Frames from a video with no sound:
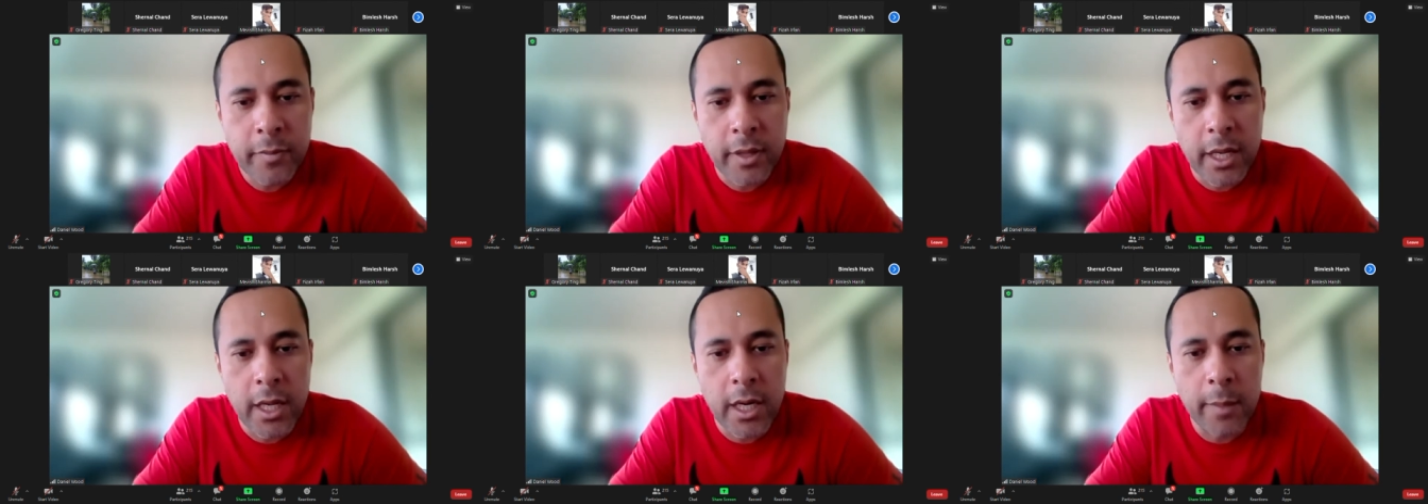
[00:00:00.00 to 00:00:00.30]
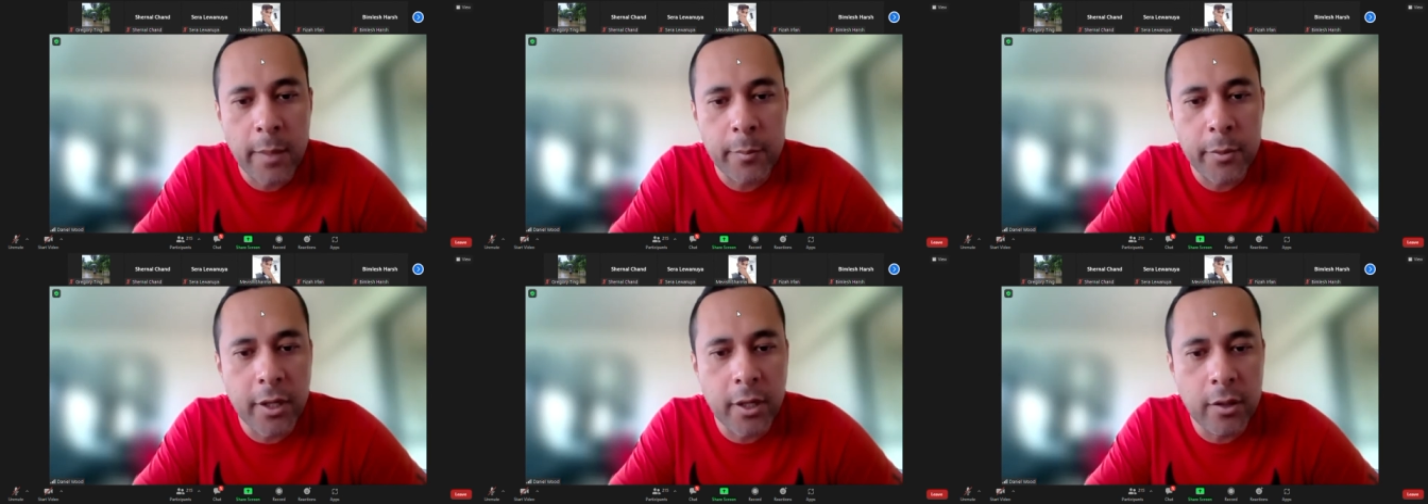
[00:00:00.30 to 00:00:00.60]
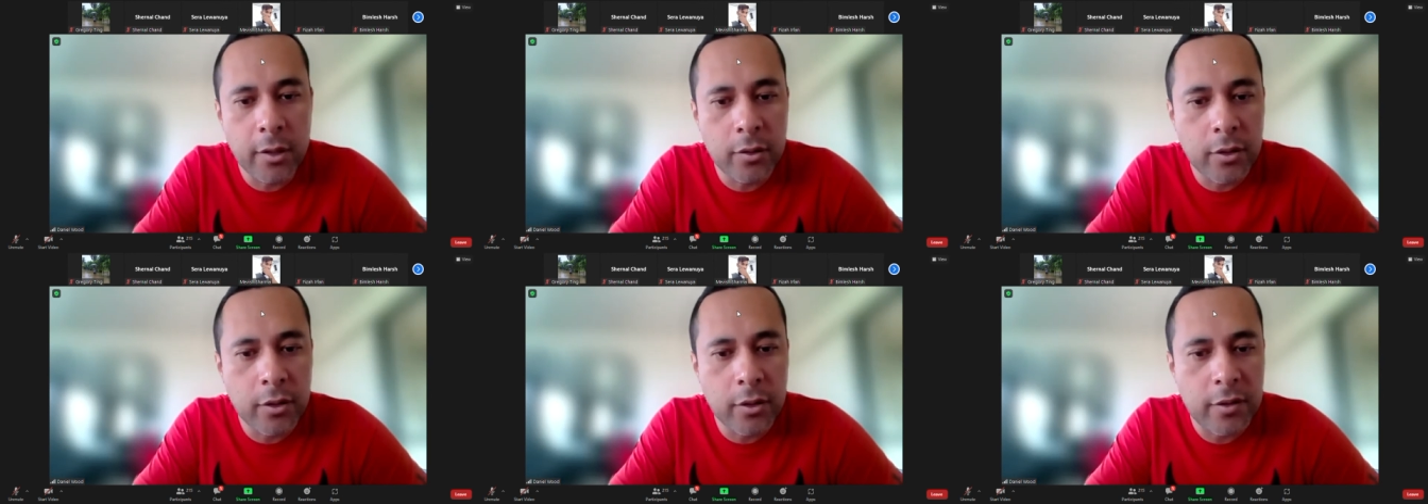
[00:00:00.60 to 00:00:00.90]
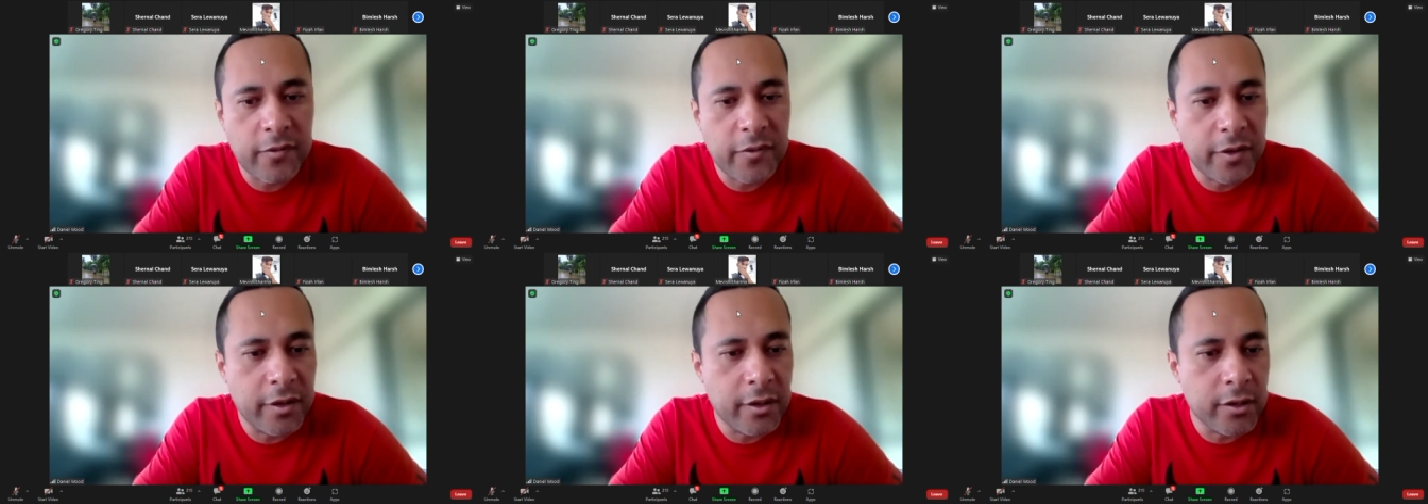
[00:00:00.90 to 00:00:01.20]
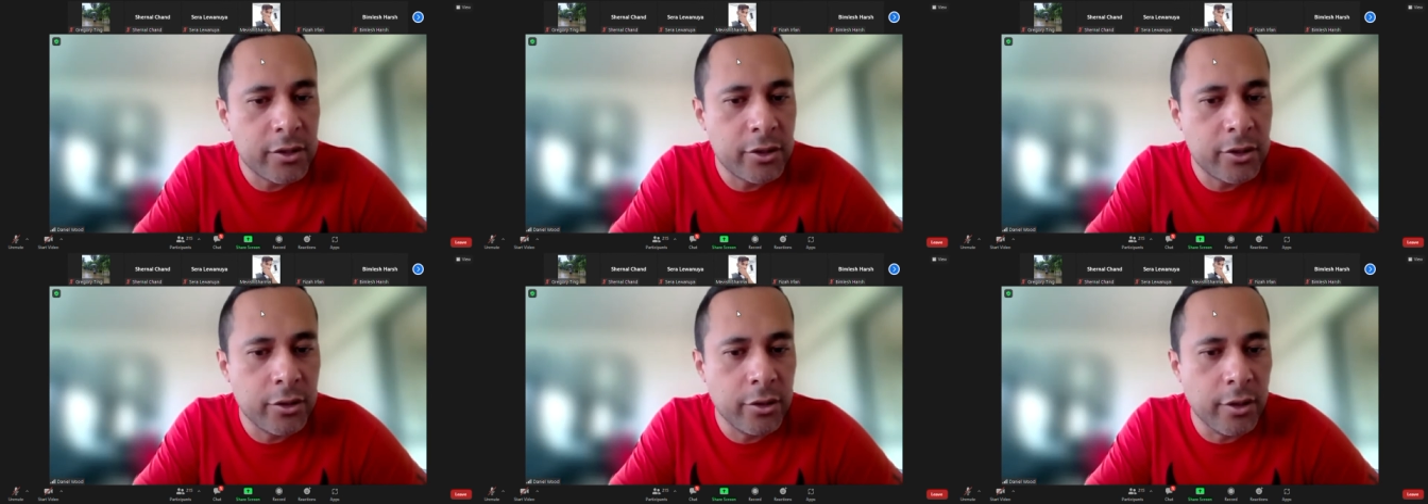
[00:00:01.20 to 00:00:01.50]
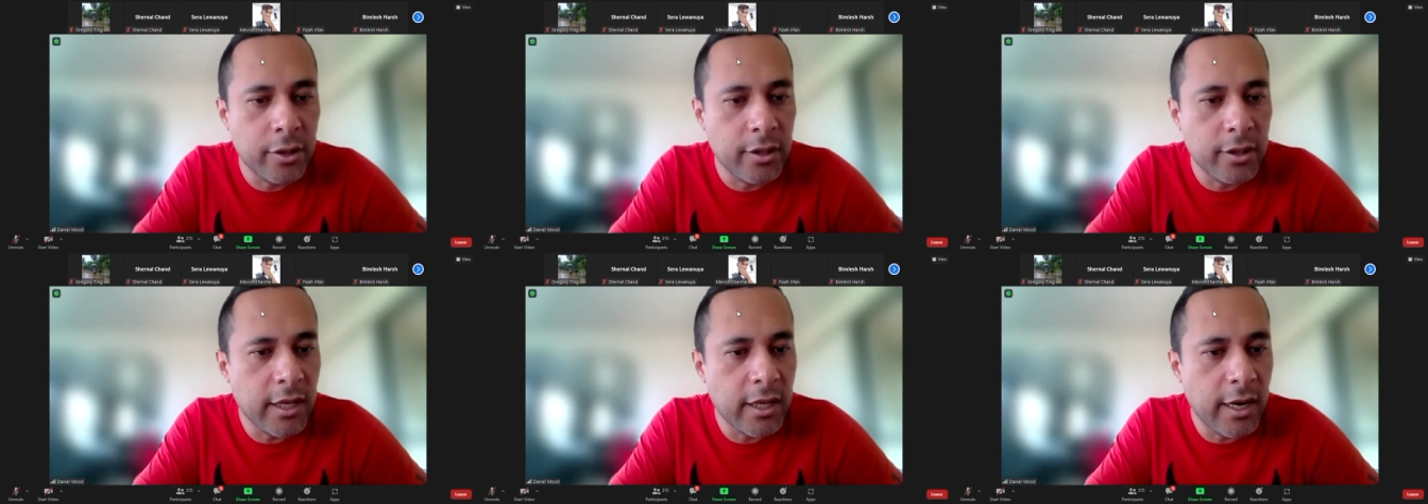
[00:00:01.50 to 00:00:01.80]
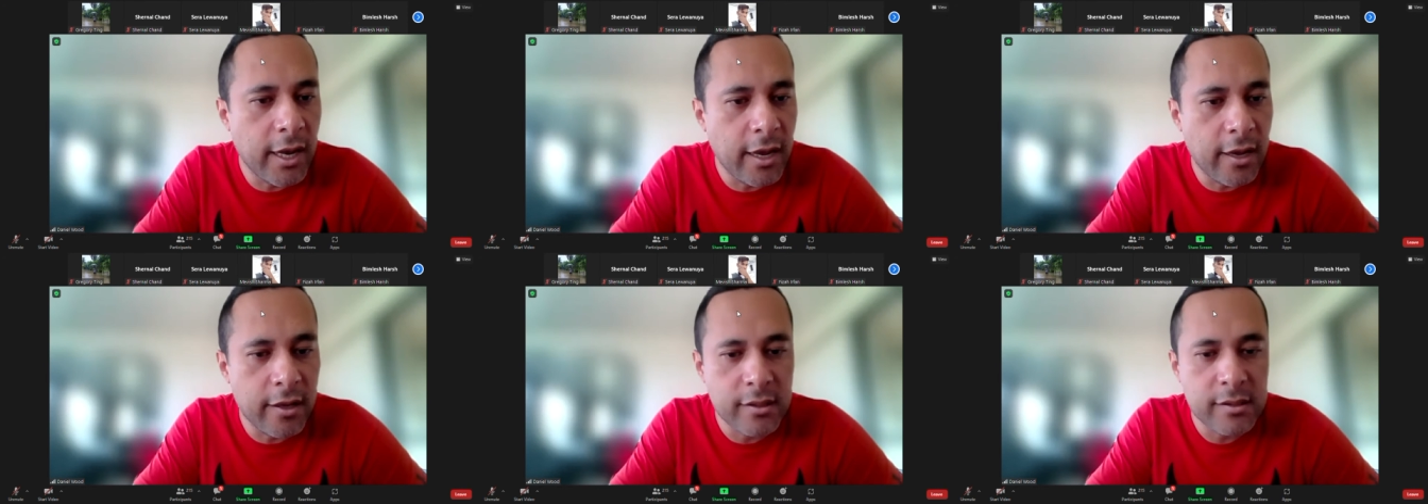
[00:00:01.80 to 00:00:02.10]
and I'm going to look for the student
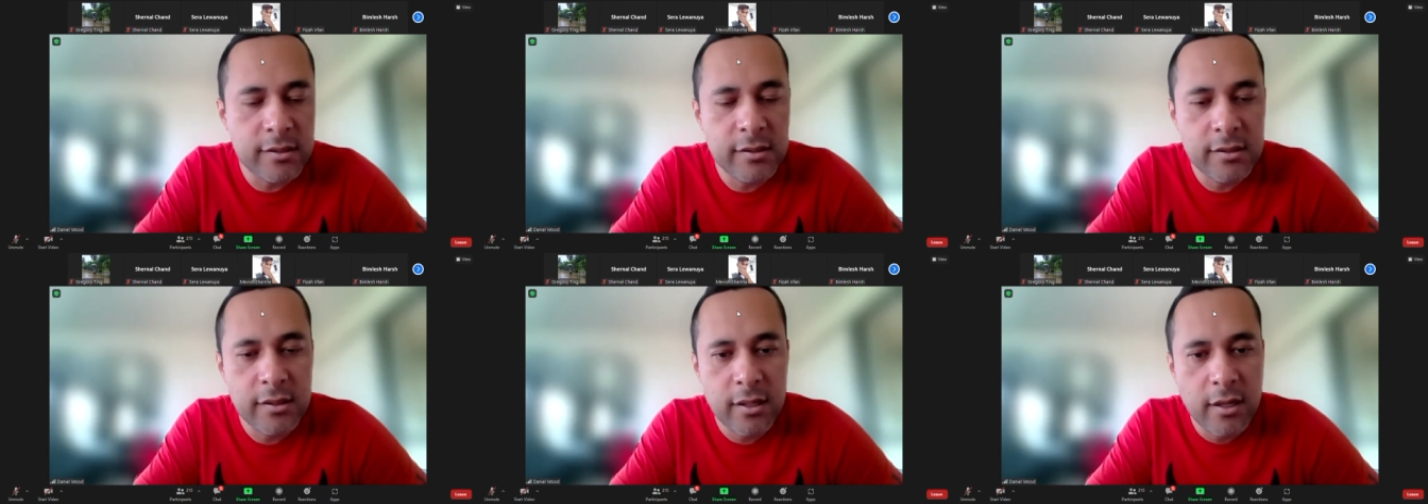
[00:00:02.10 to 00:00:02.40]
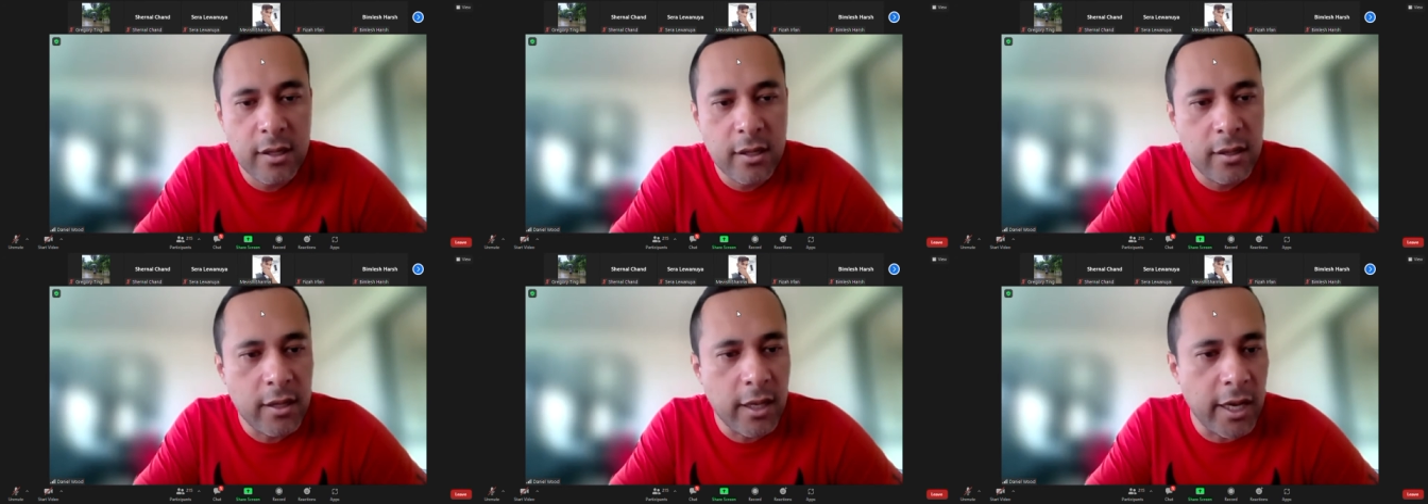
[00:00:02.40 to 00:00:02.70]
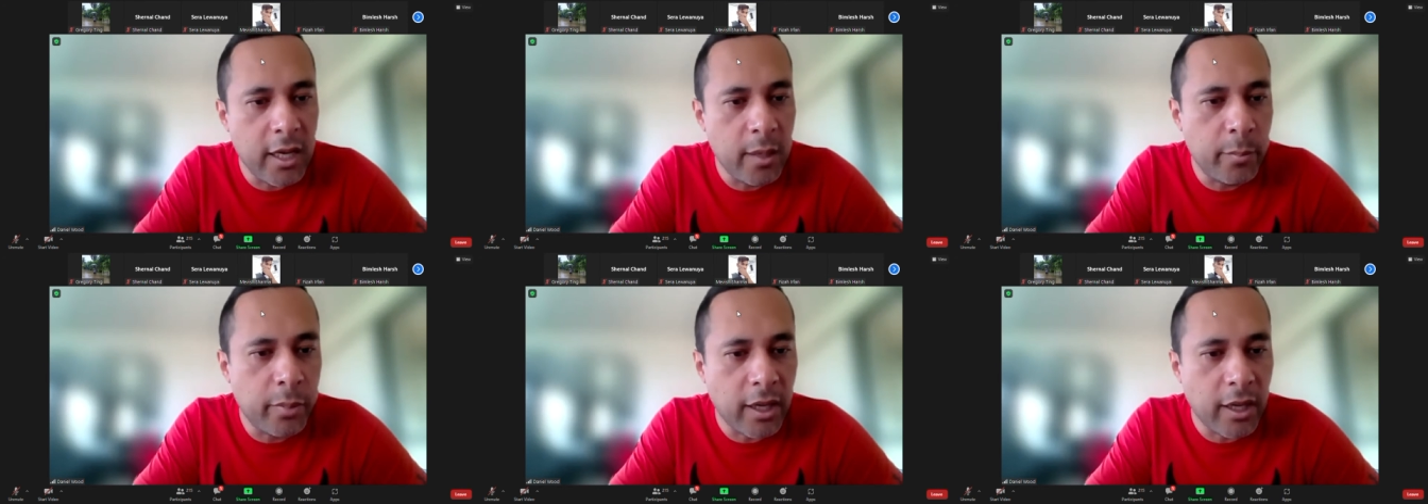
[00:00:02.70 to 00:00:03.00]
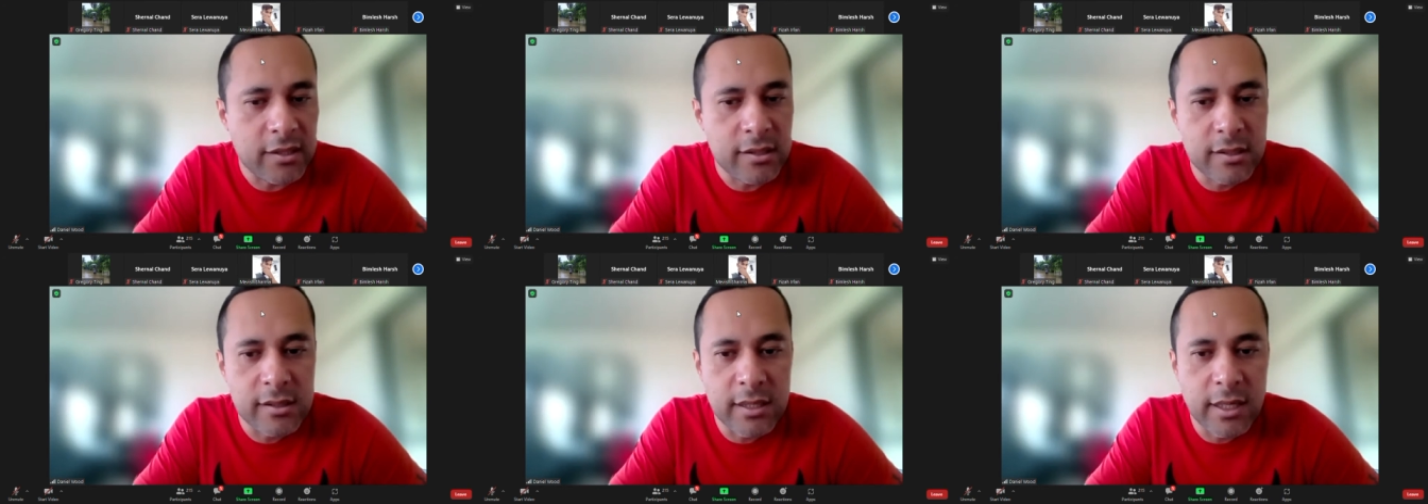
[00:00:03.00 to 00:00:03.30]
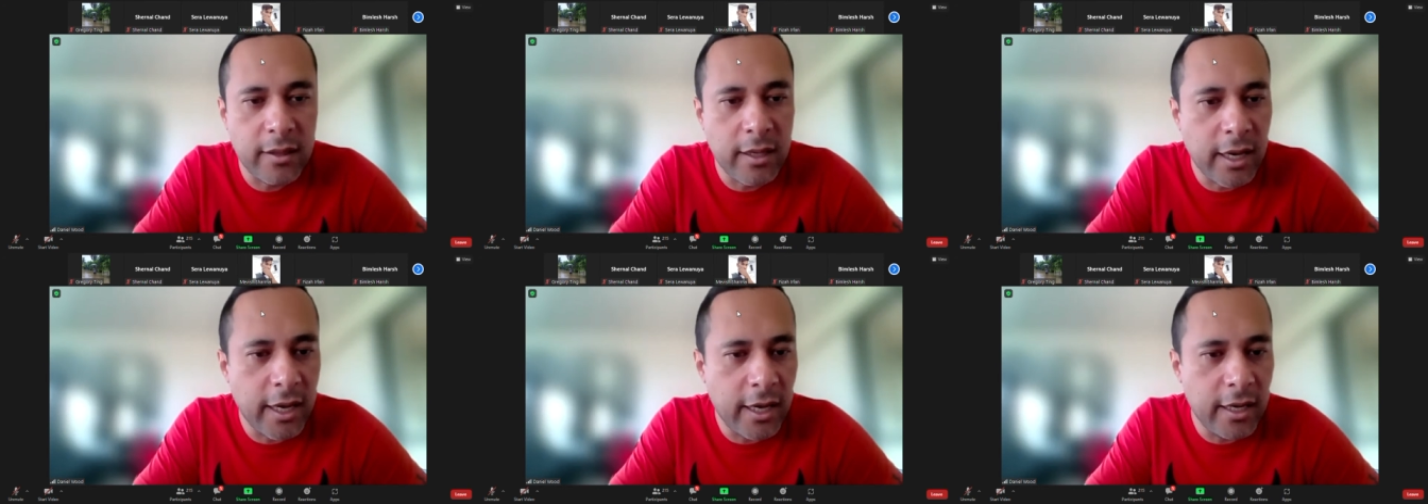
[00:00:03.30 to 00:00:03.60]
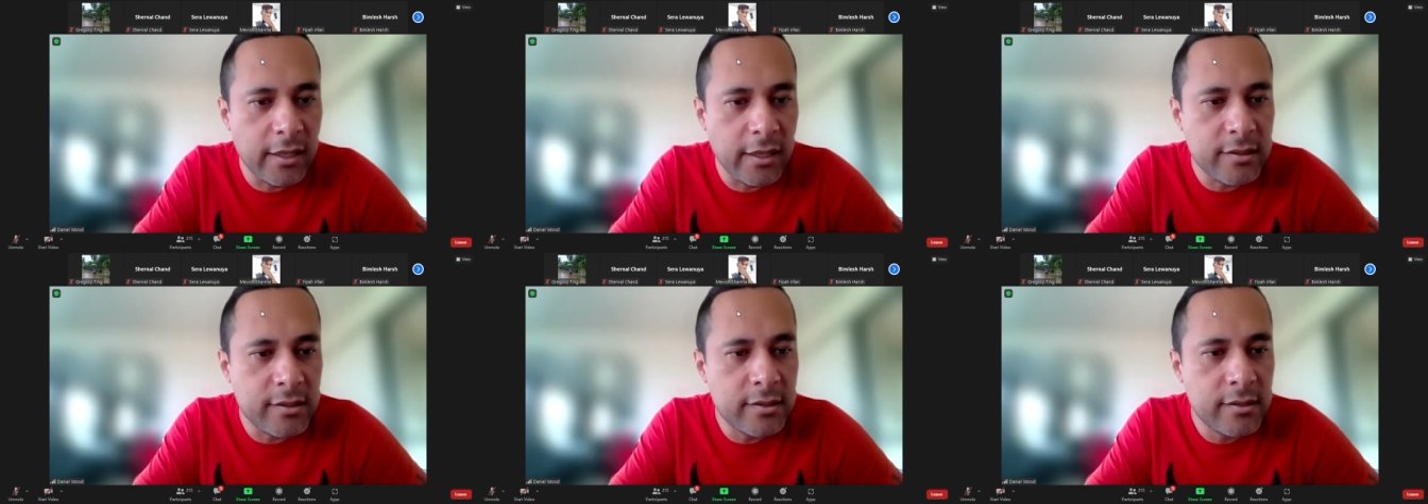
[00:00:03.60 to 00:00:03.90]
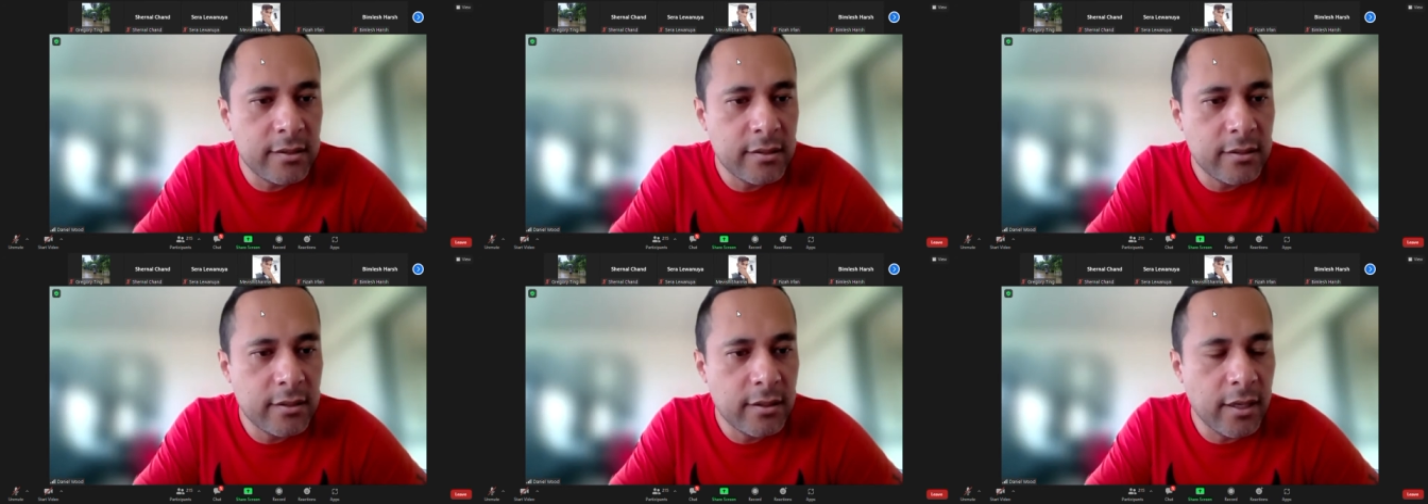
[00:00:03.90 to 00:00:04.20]
that has the A pluses and the A's.
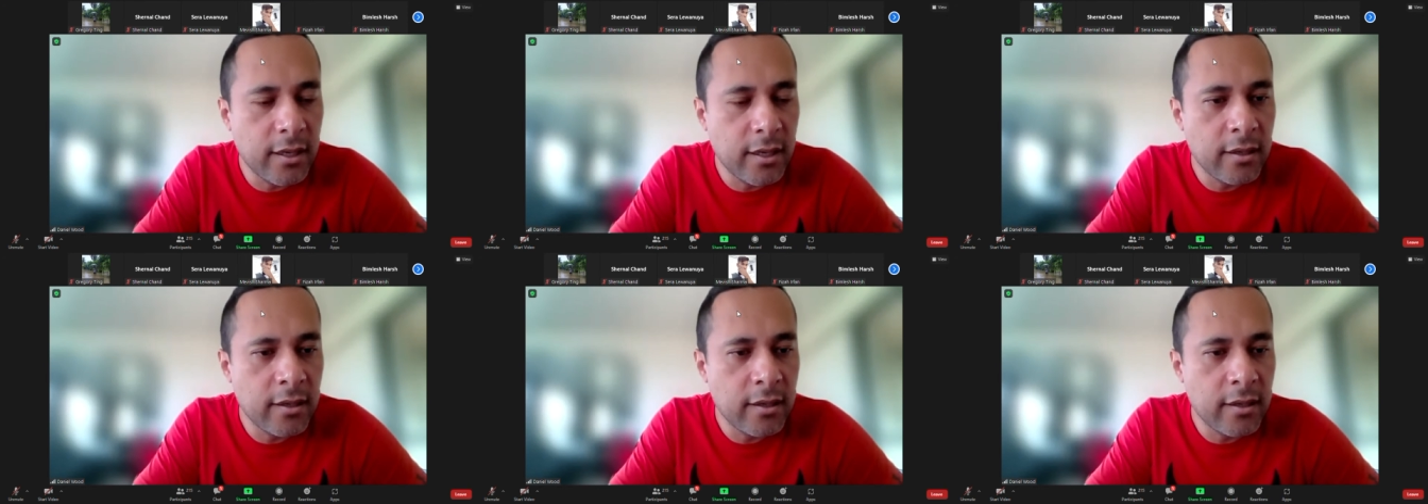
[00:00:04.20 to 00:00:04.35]
Yeah,